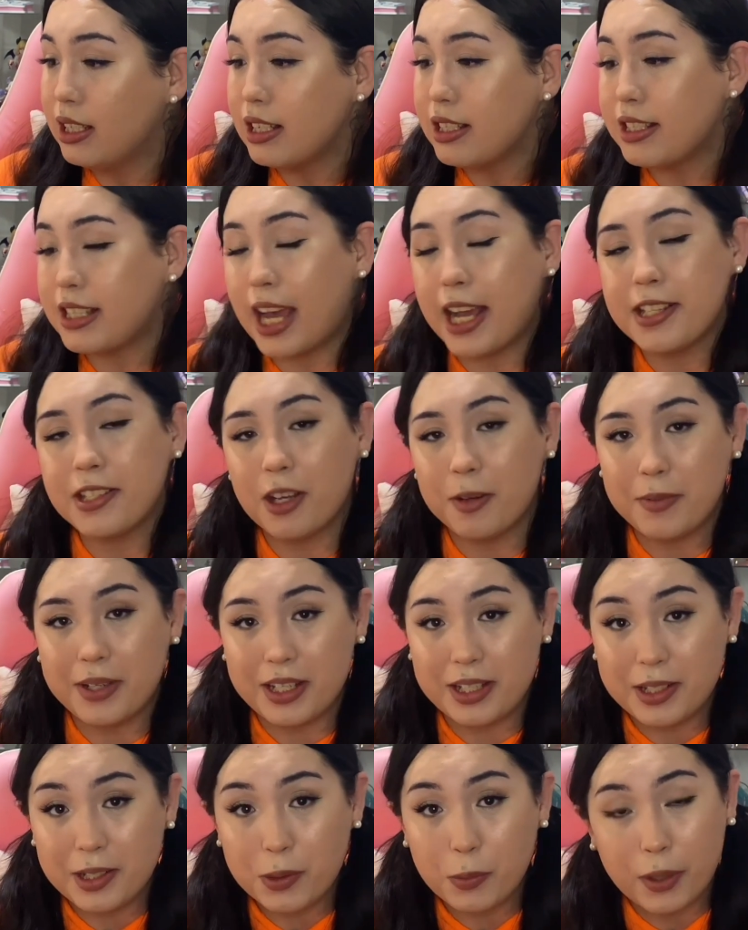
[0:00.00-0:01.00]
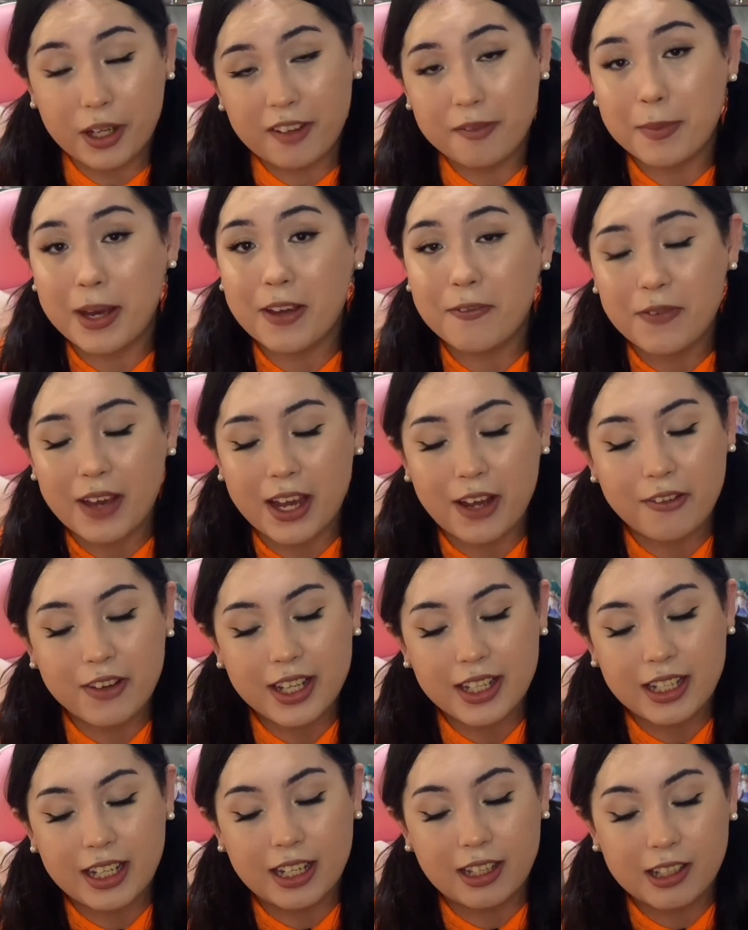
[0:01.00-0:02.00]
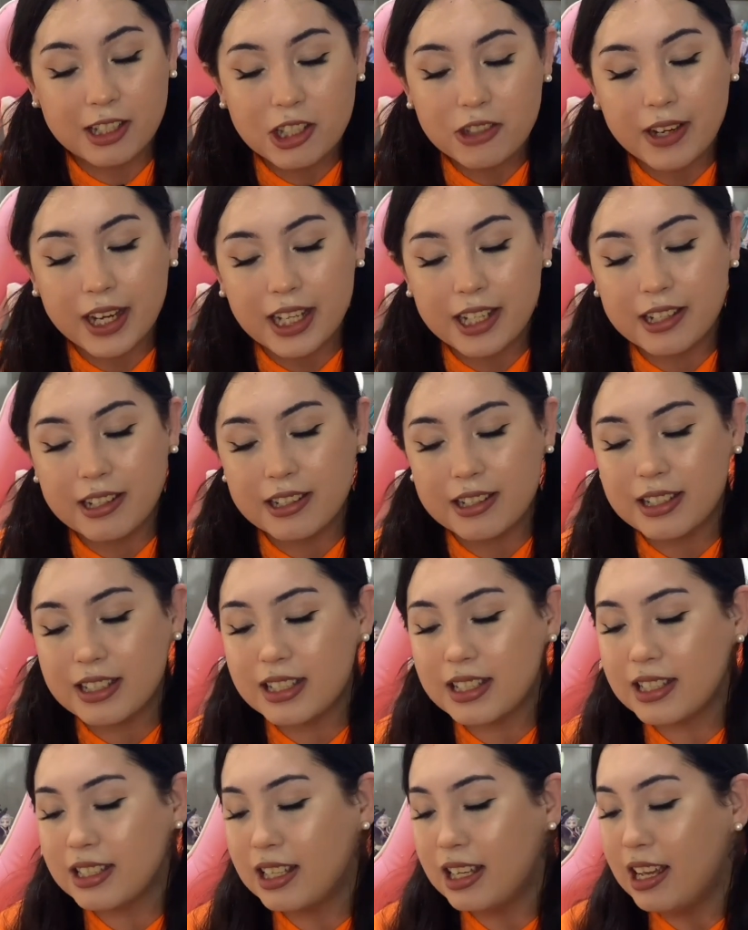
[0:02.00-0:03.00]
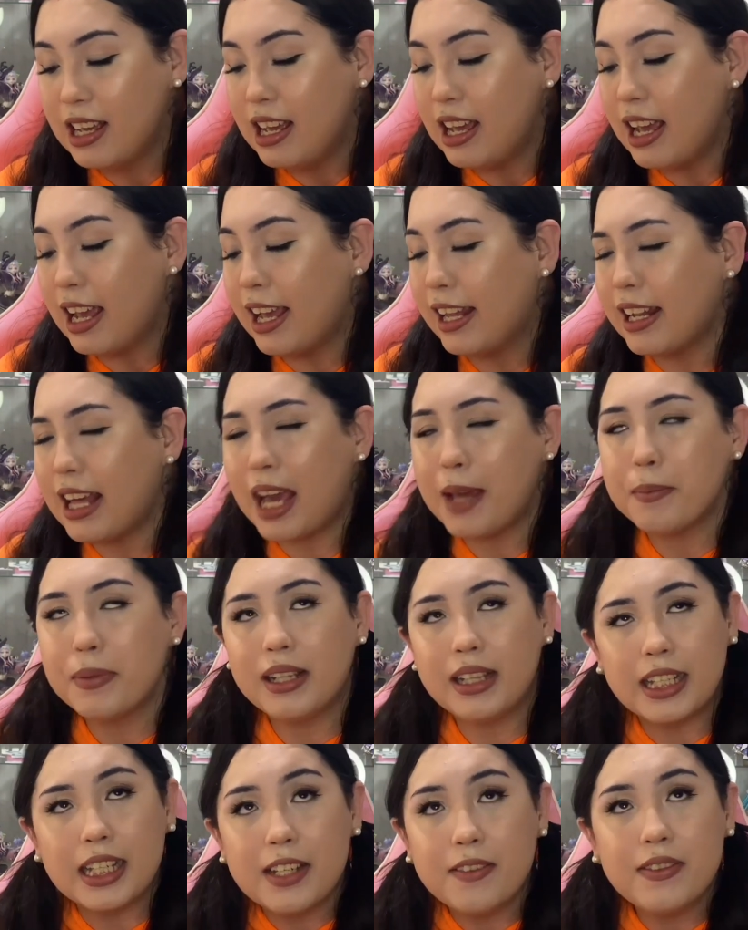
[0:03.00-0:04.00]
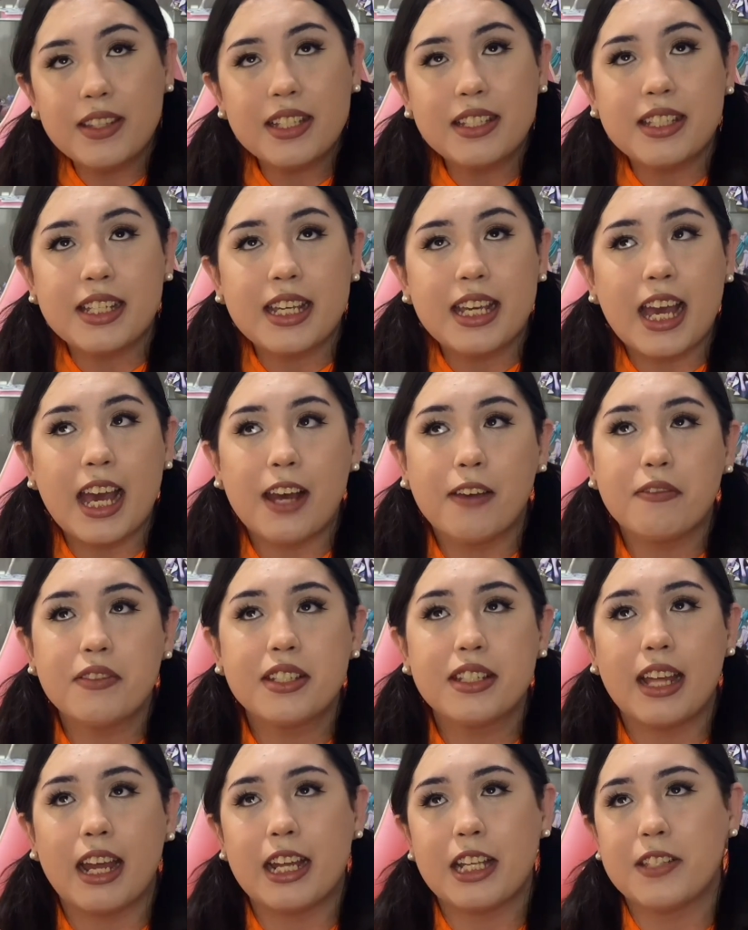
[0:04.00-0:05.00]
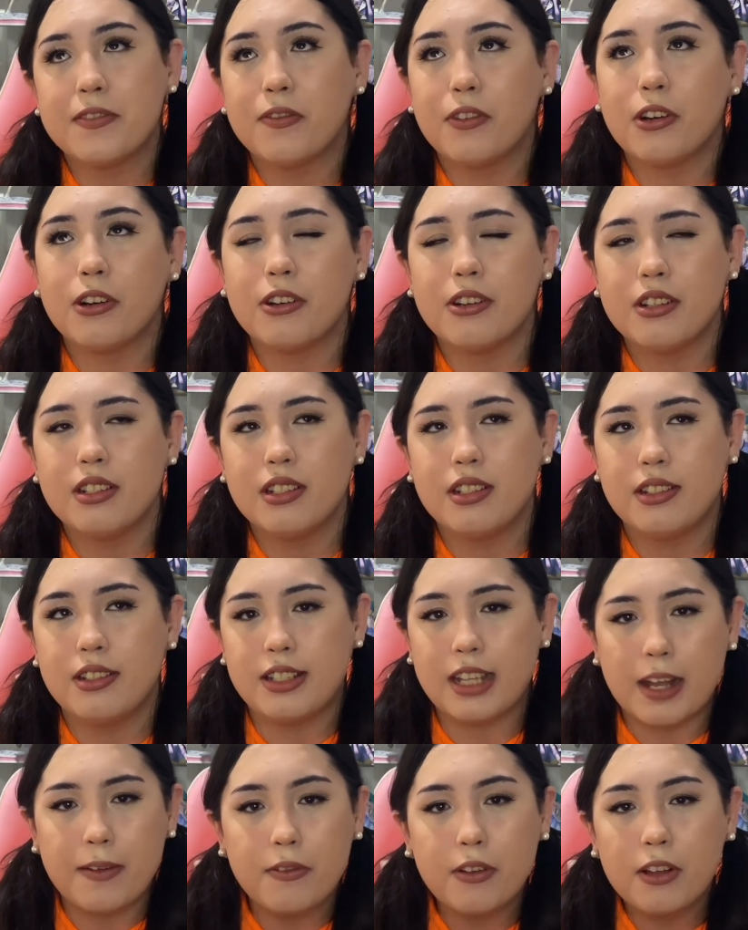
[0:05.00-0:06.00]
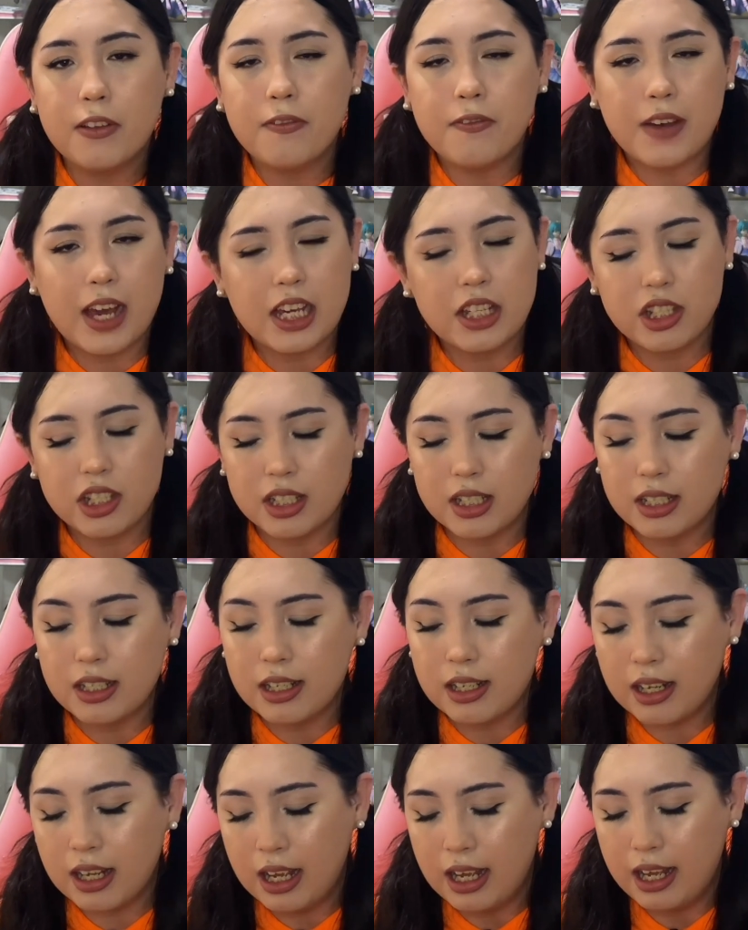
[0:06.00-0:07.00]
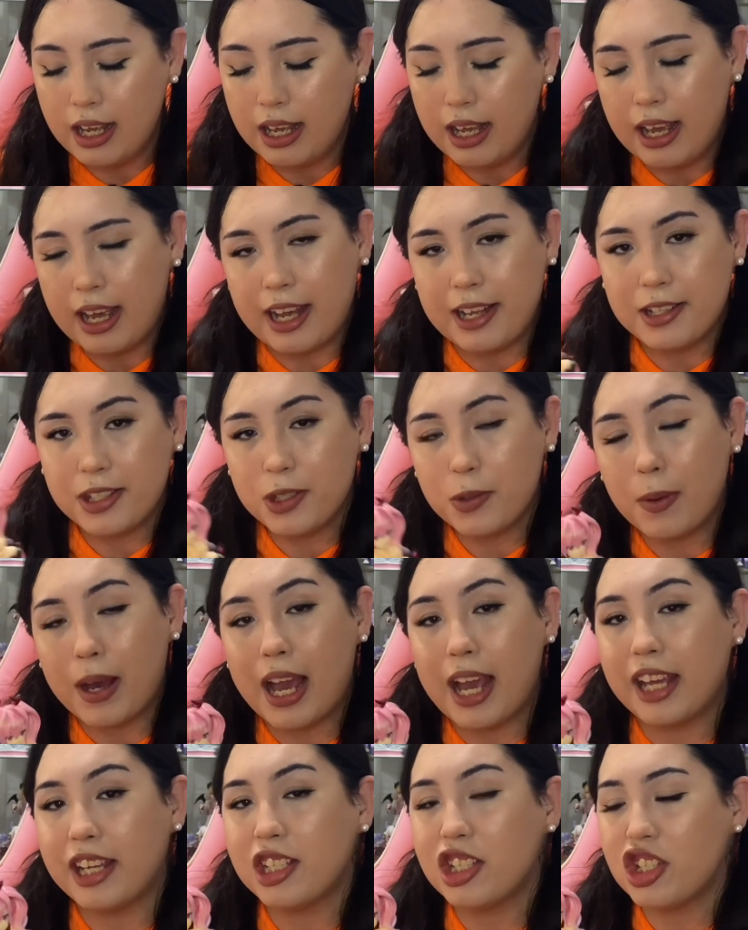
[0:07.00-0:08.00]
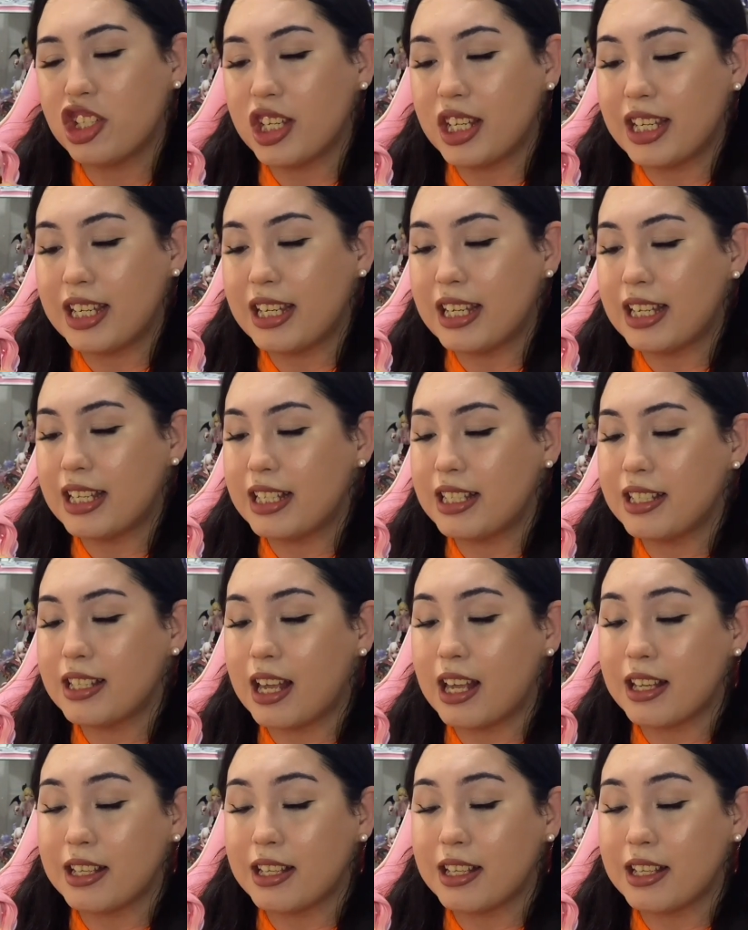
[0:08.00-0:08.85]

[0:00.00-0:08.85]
Saitom is one of my favorite illustrators, and I believe the DF stands for devil fashion, hence why she is a